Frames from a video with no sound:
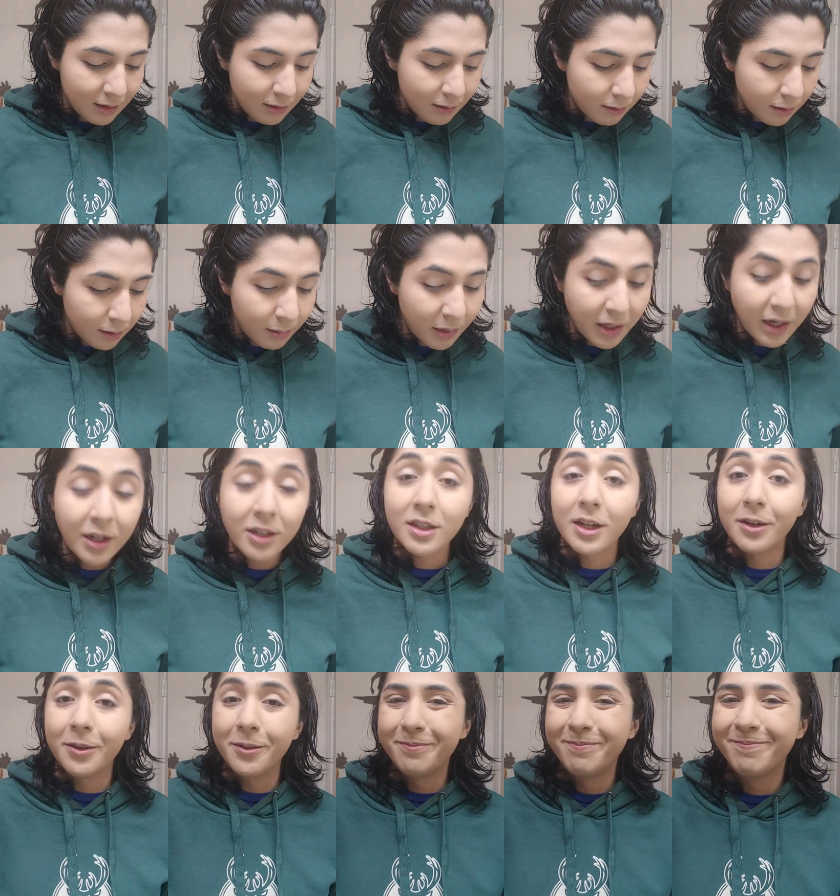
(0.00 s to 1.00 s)
for my
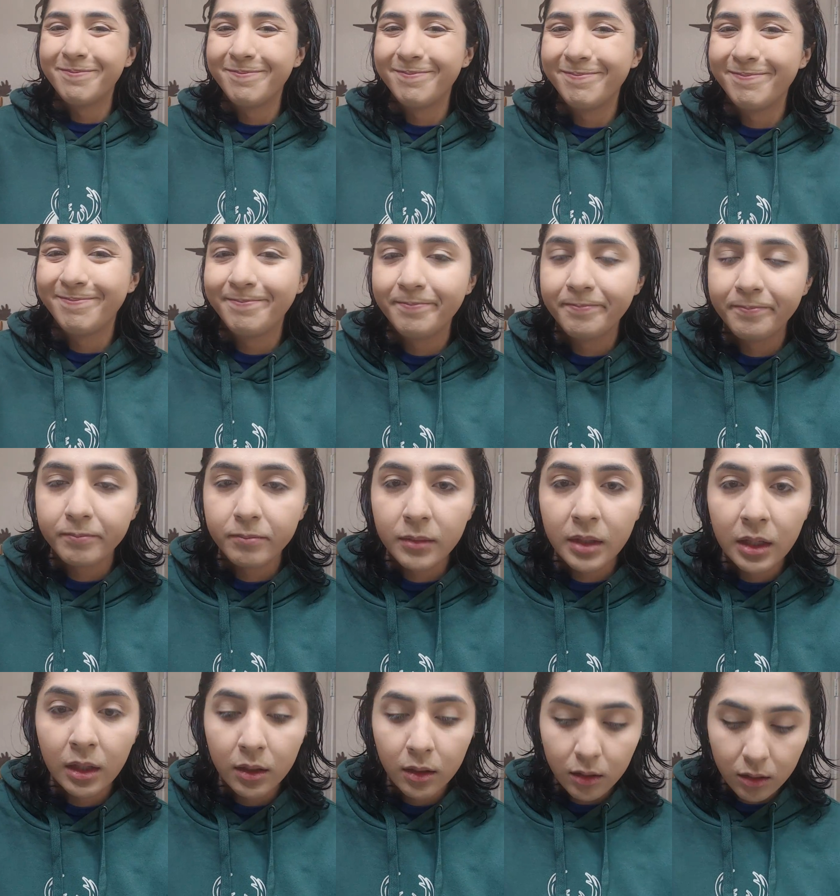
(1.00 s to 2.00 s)
eyeshadow.
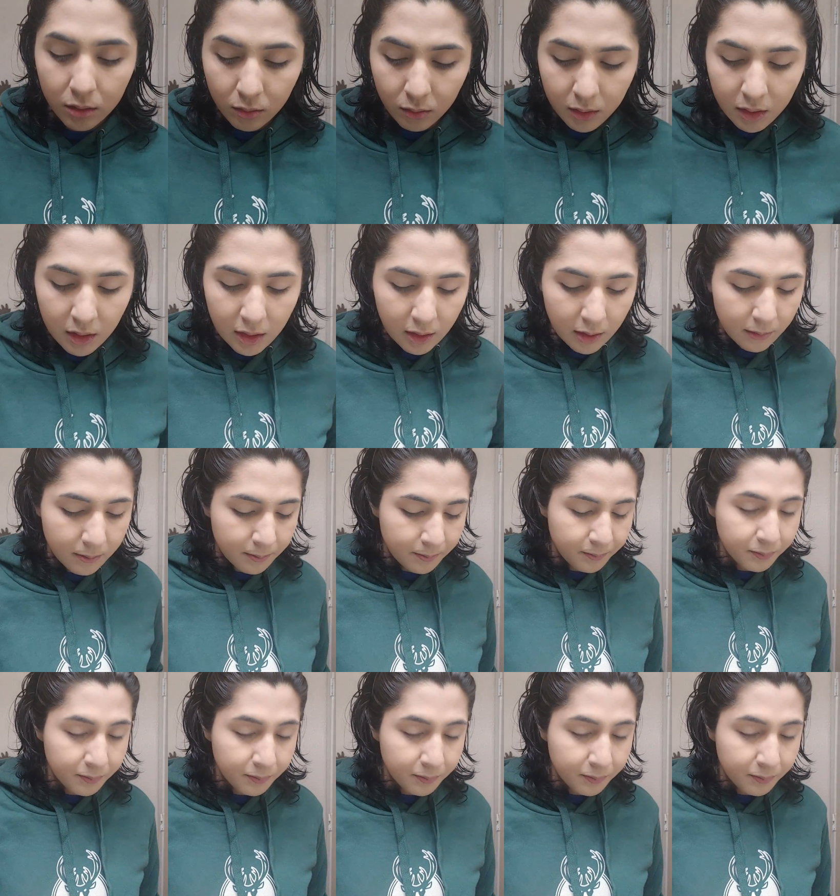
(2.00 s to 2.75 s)
Okay,